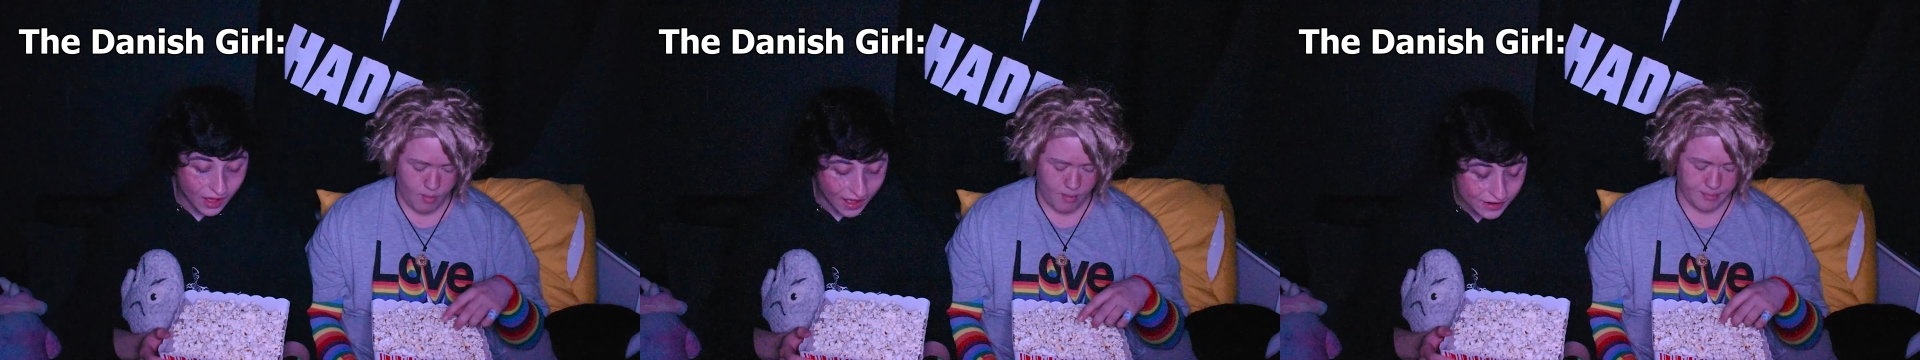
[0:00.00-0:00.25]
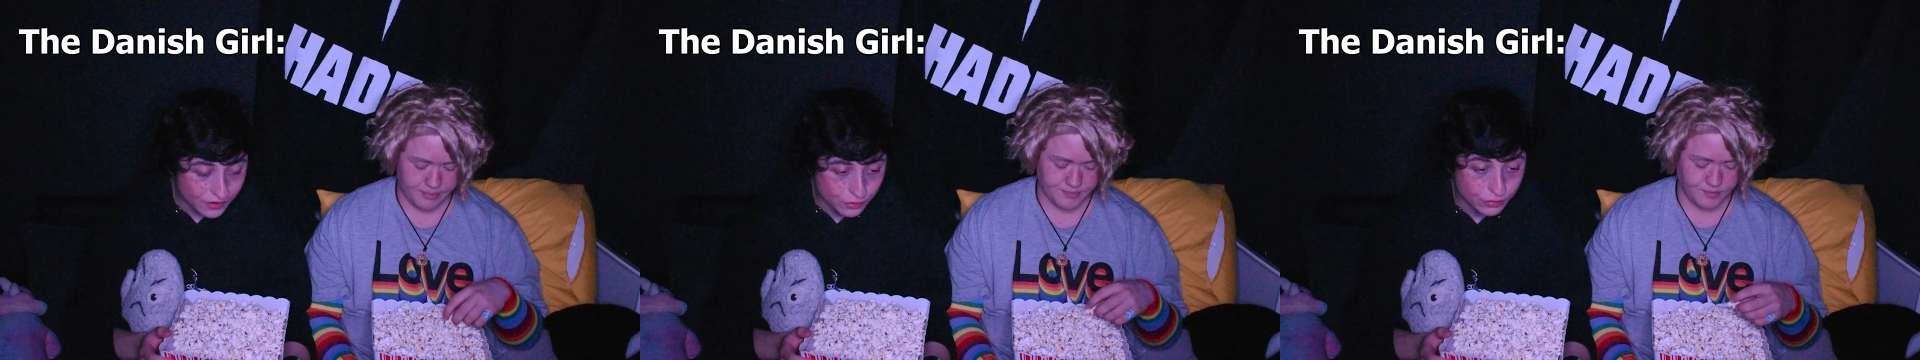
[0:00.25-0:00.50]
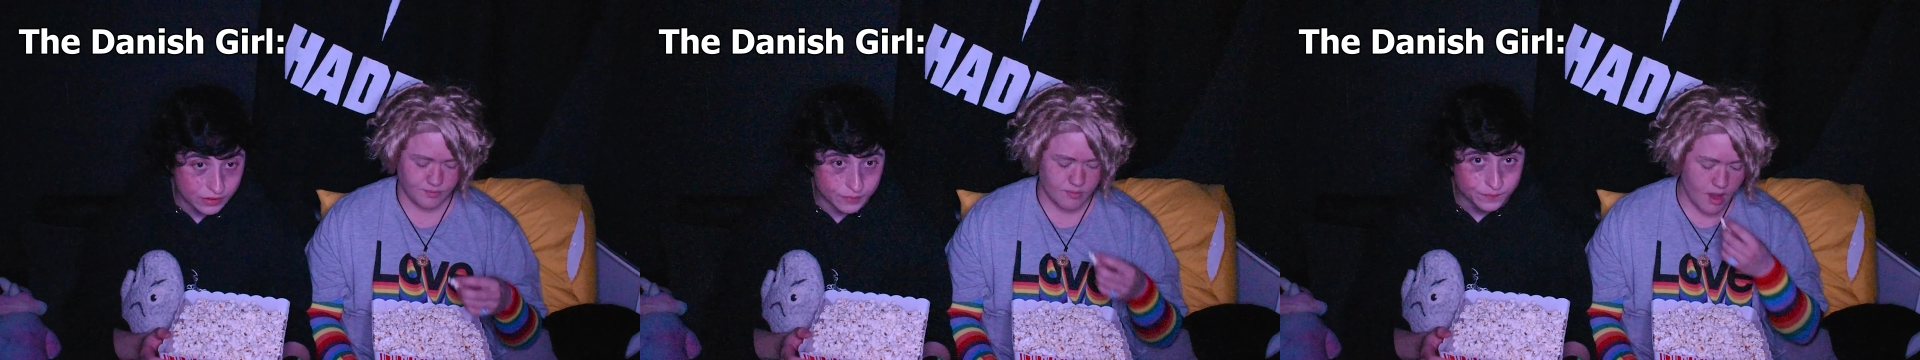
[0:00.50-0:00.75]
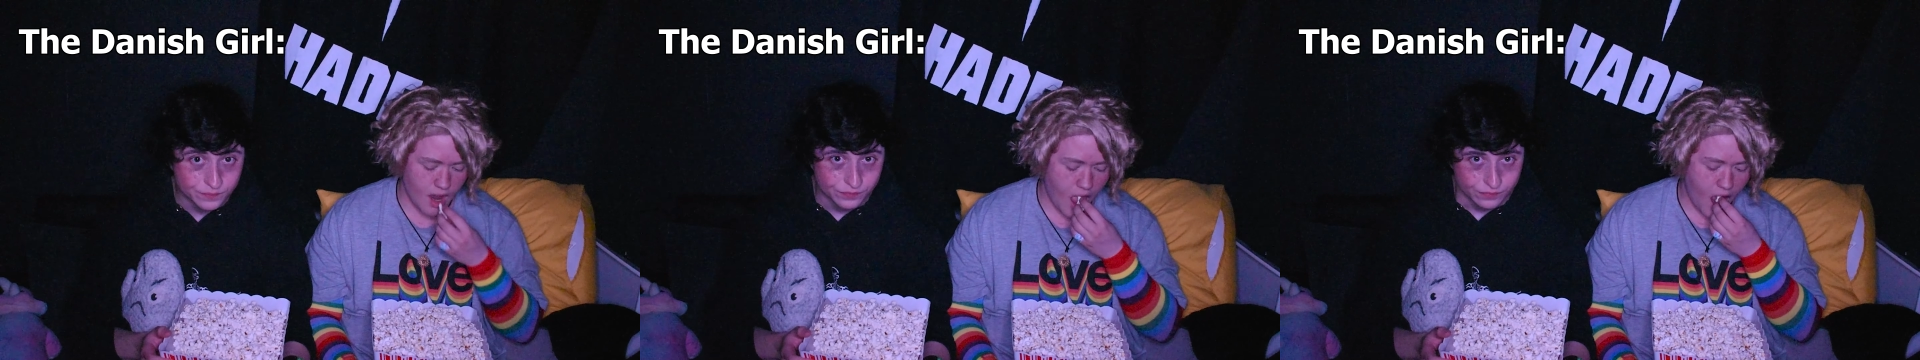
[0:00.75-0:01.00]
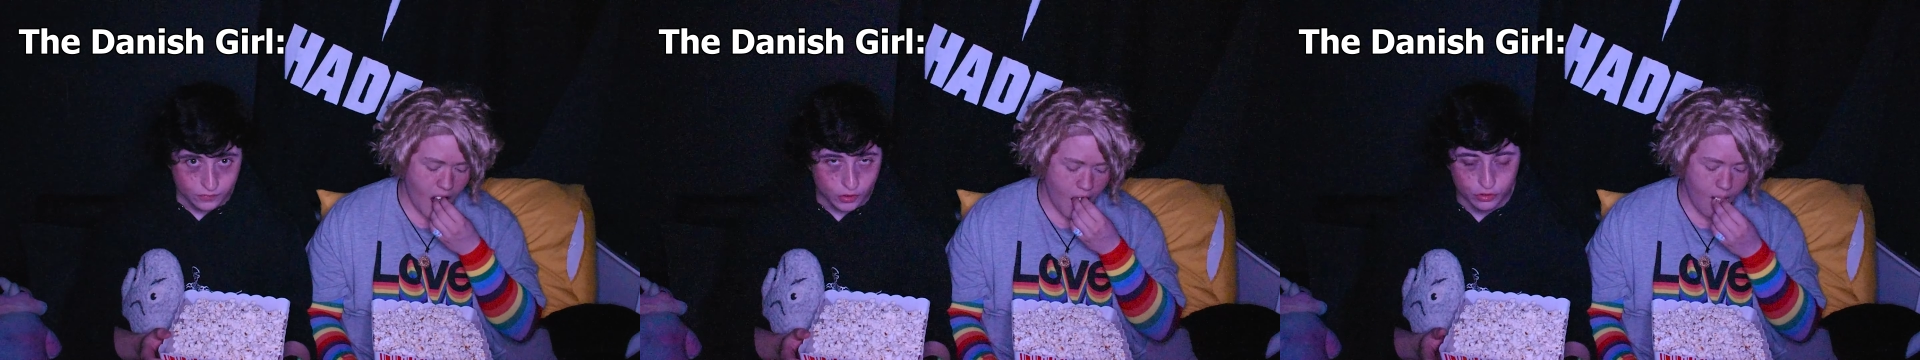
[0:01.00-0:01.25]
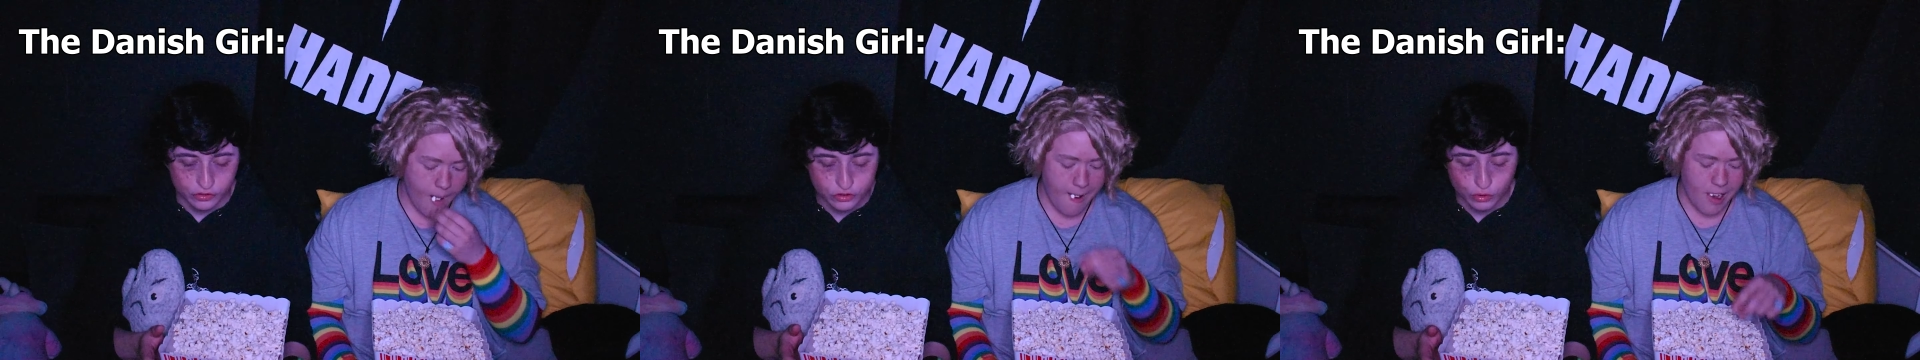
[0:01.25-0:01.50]
Speaker 1: I agree.
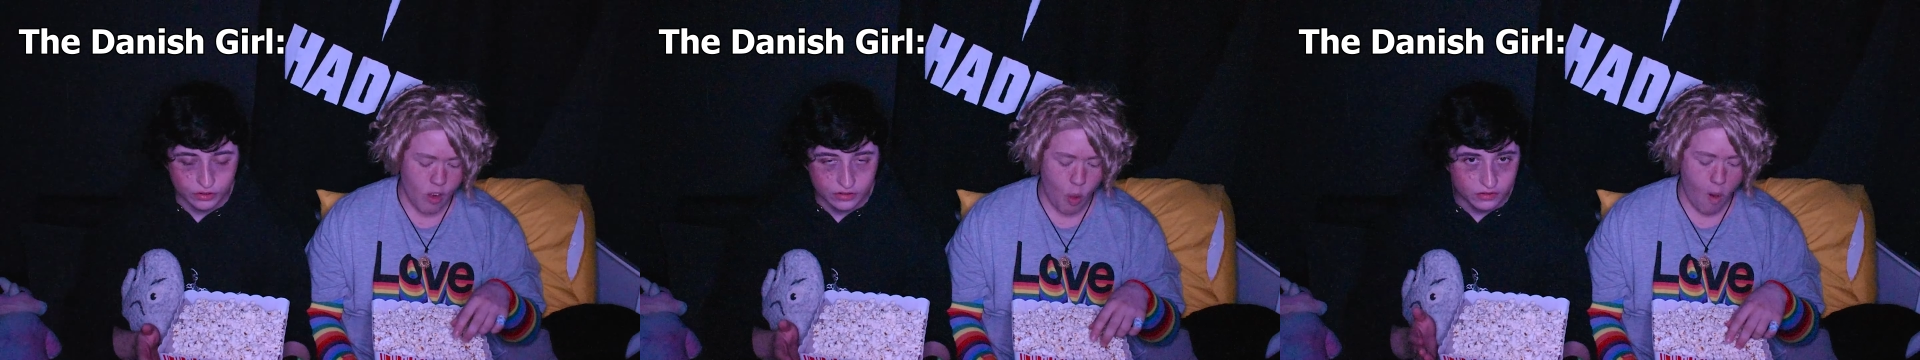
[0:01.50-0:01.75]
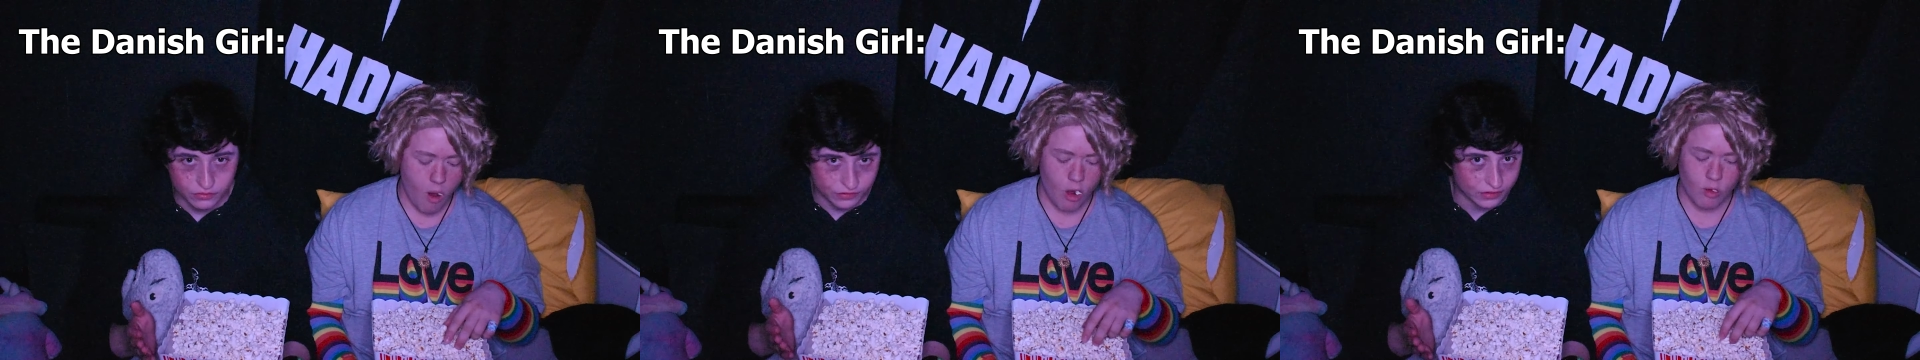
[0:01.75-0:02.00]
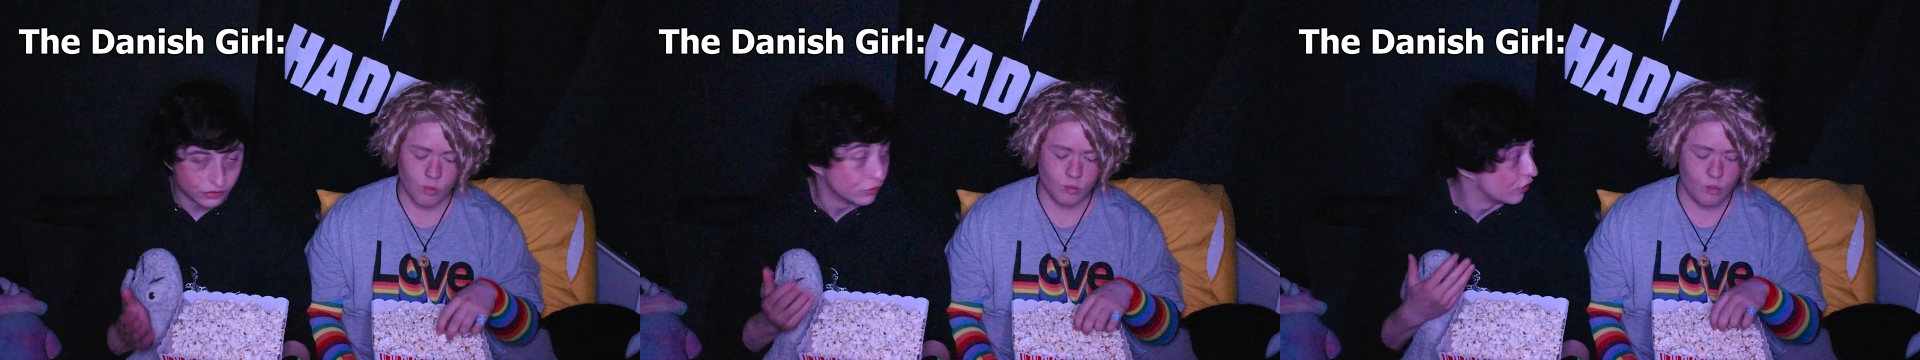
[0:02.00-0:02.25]
Her story feels